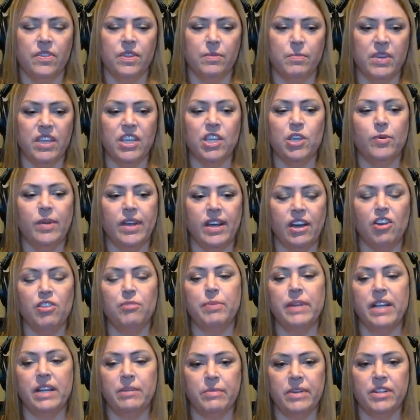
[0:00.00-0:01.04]
the PQA
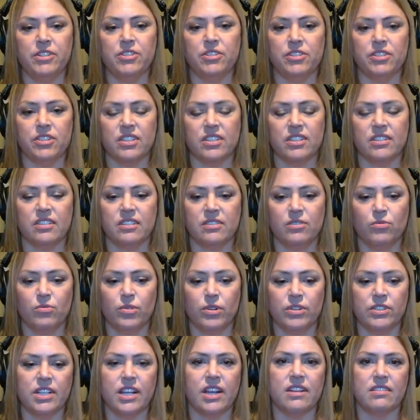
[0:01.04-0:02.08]
health plan measures
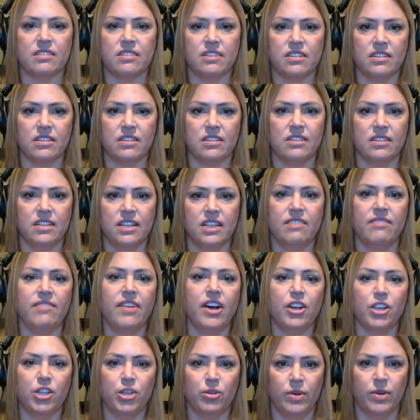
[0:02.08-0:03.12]
were tested
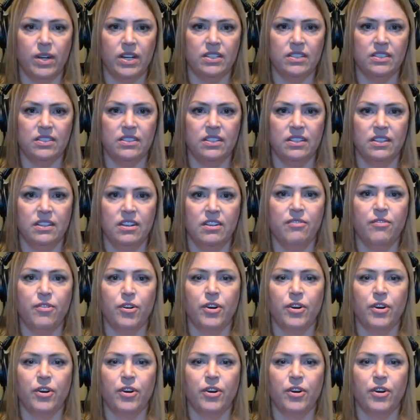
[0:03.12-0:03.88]
and evaluated